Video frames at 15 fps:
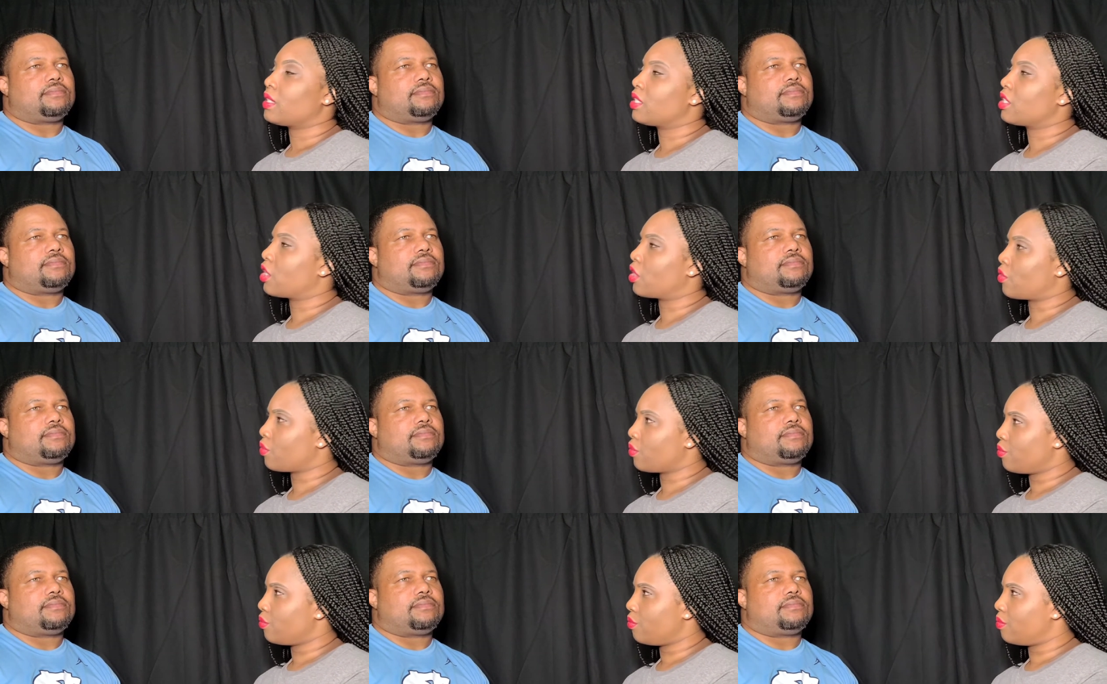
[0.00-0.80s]
Speaker 1: took a
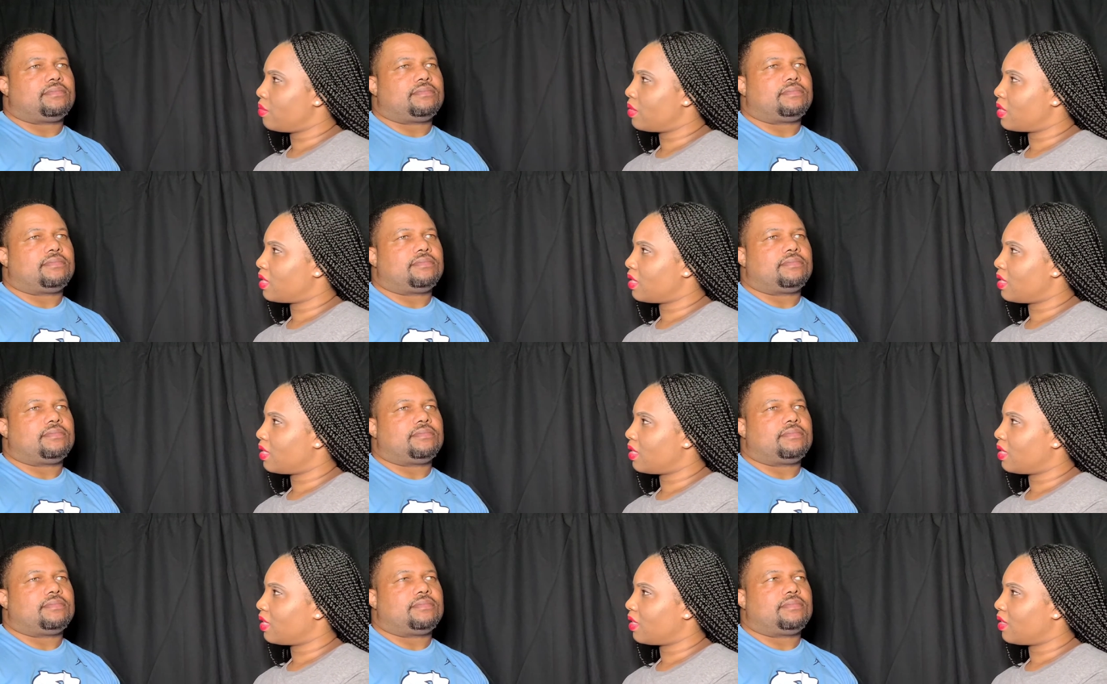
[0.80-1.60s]
cruise,
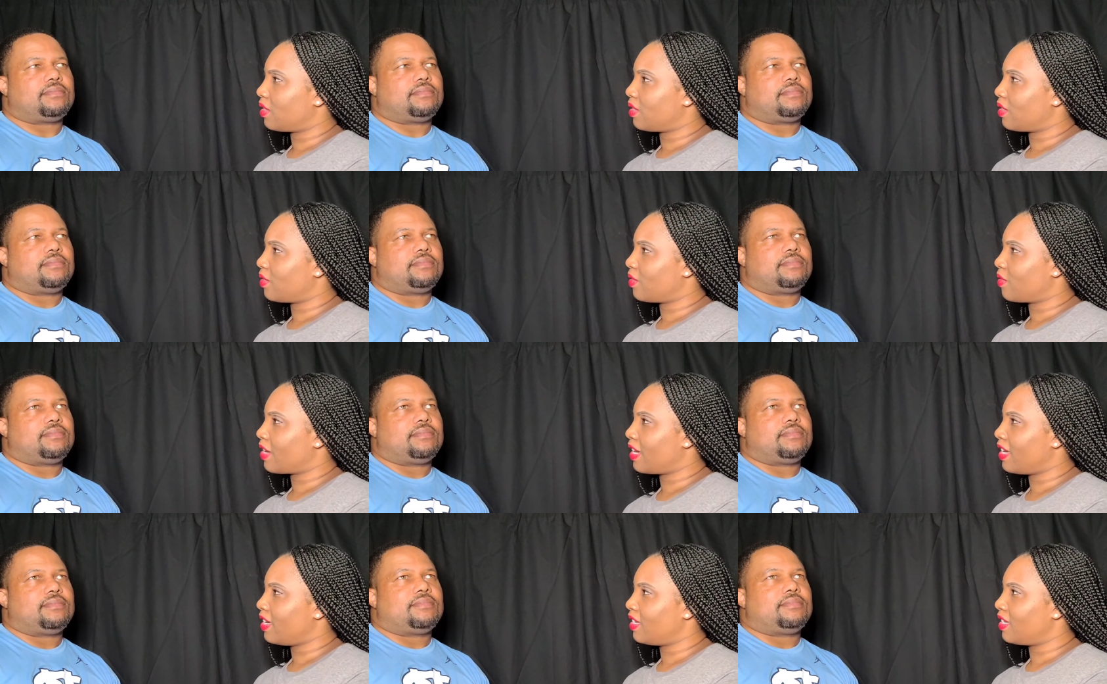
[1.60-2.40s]

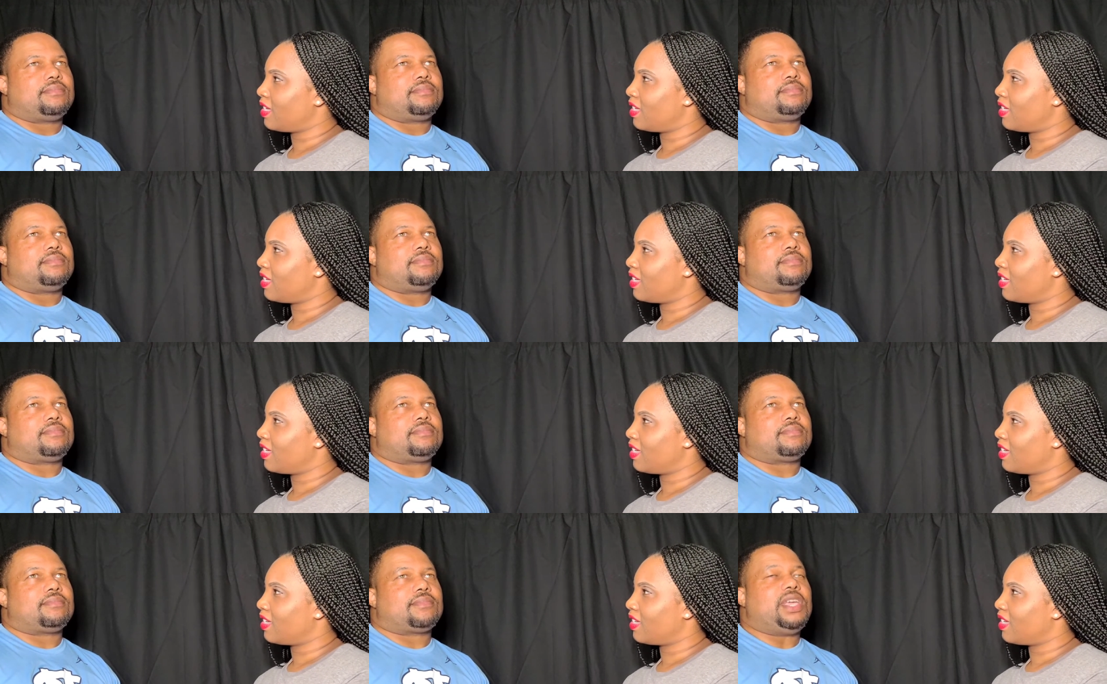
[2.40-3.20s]
right?
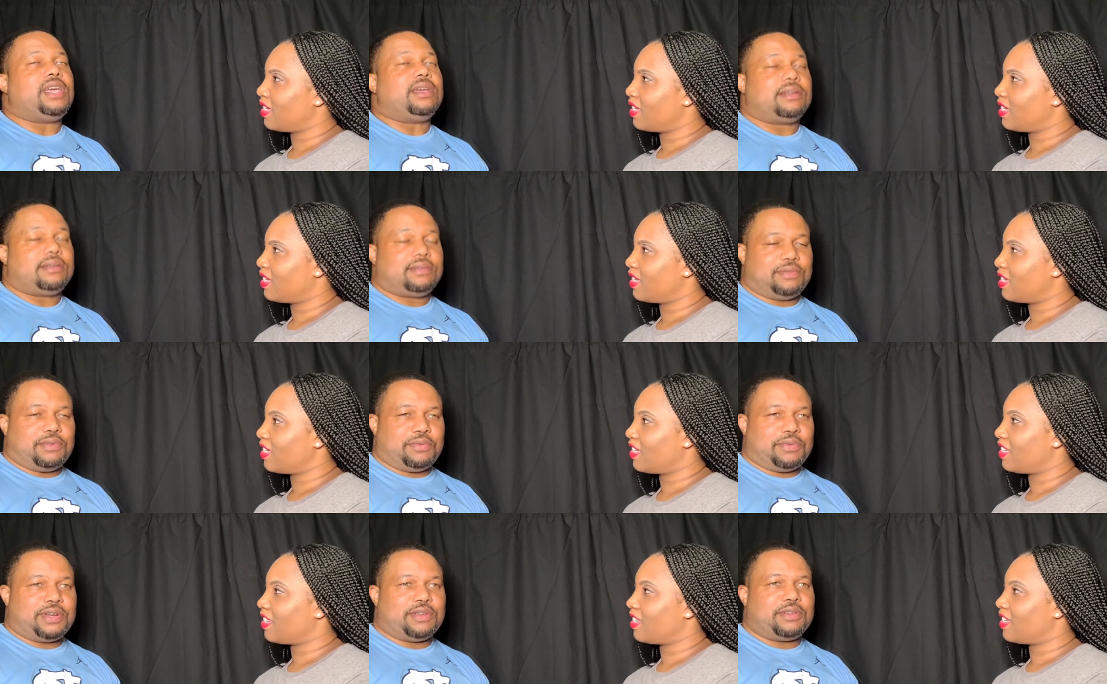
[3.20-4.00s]
Speaker 2: Yeah, we
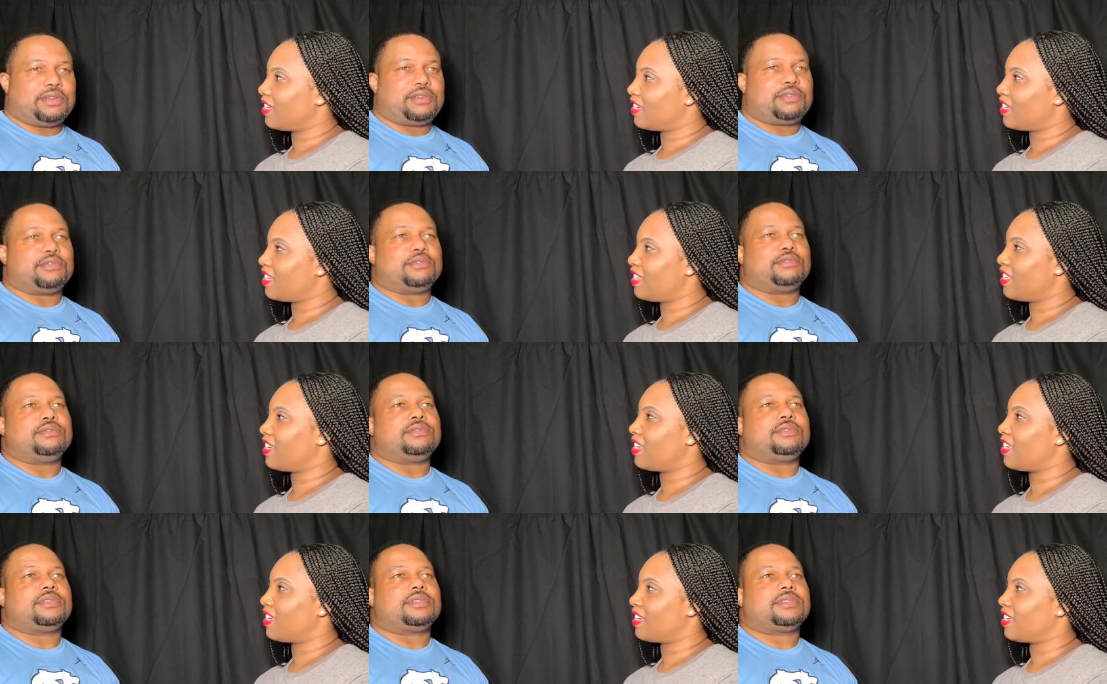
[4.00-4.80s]
went on a
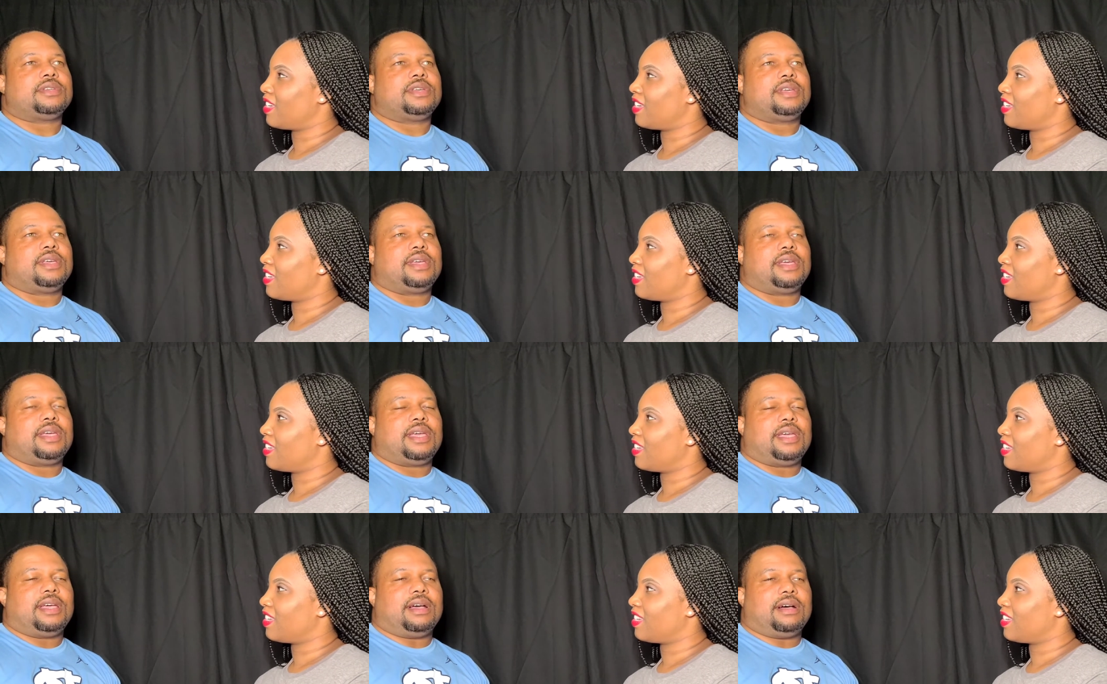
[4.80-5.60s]
cruise.
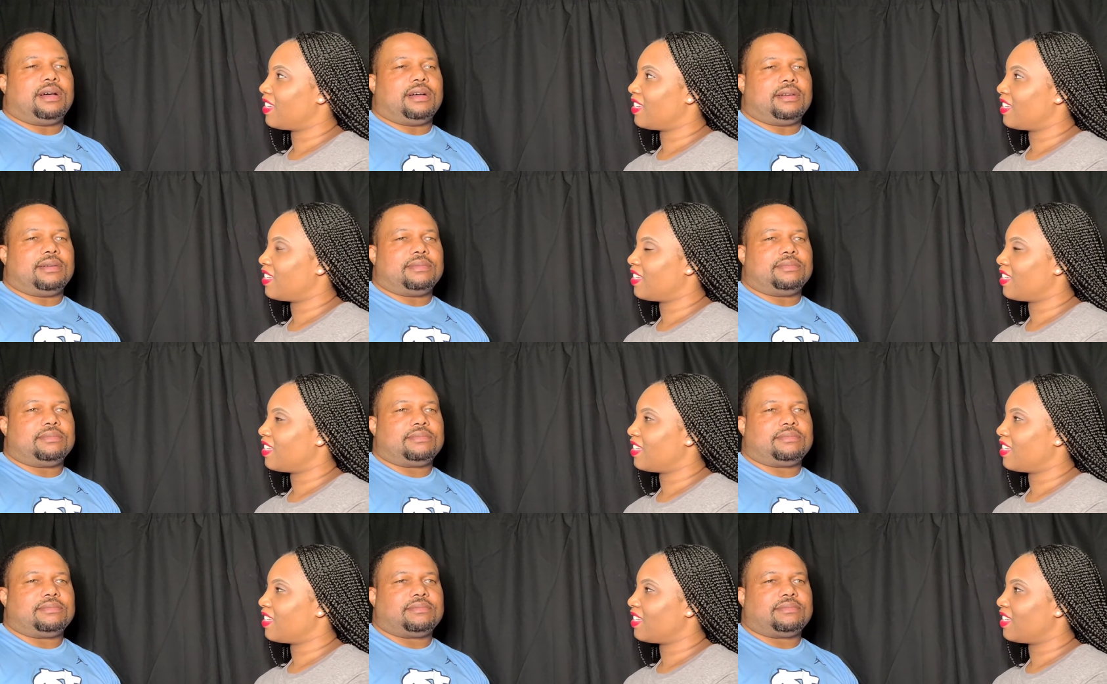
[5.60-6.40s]
Yeah. Um,